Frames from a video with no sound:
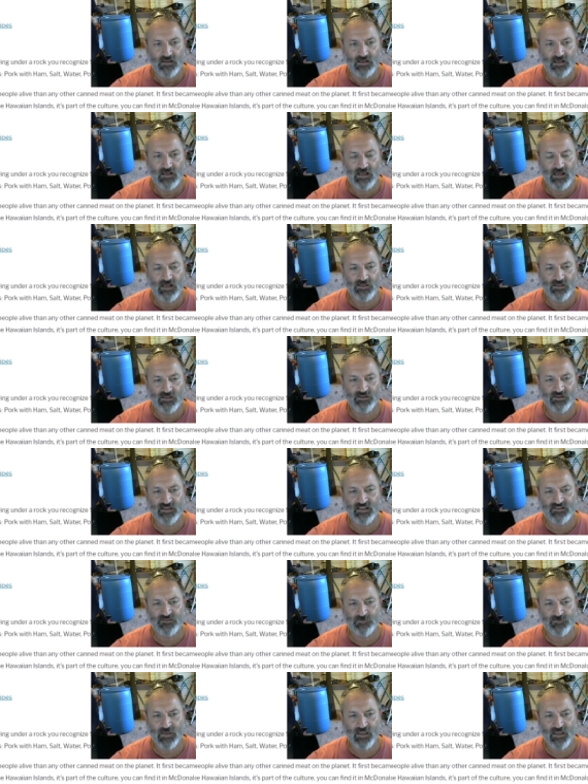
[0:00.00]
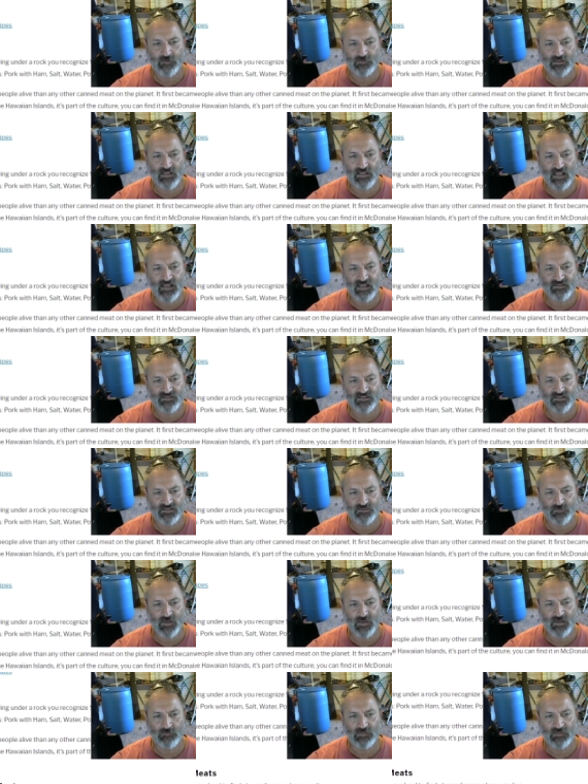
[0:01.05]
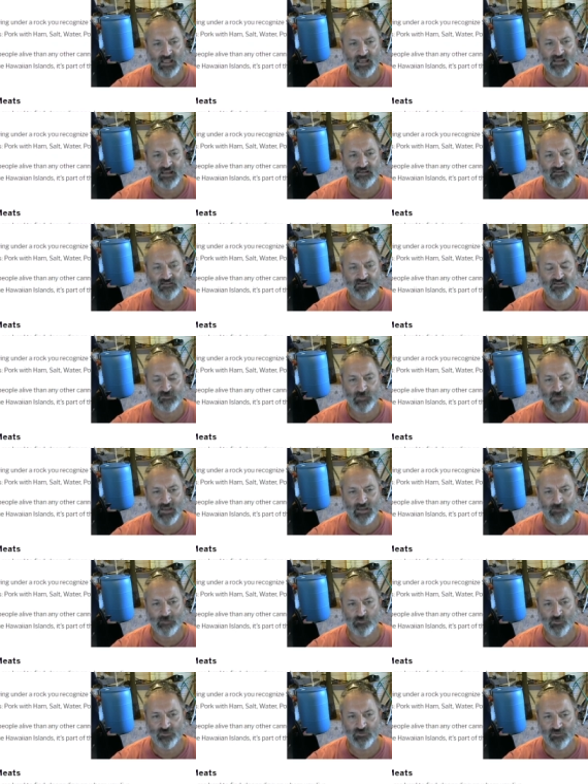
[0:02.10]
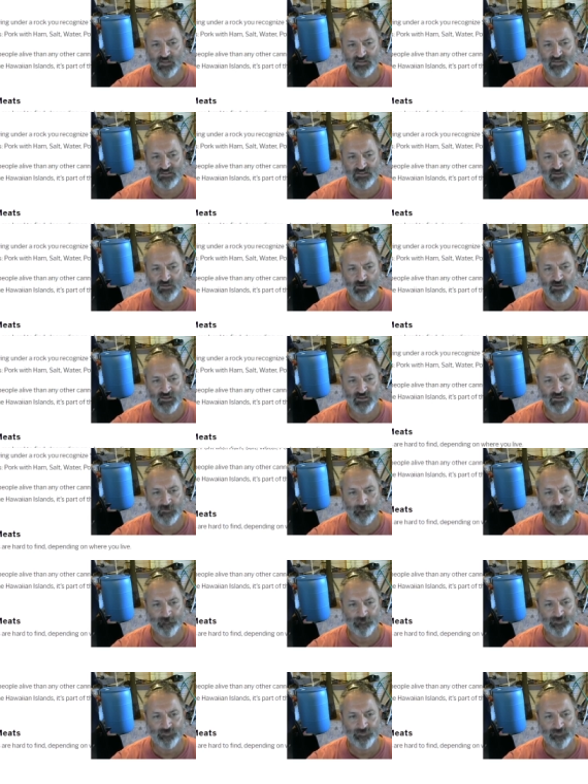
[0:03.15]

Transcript: uh, you can get Spam Classic, Spam Light, Spam with less sodium,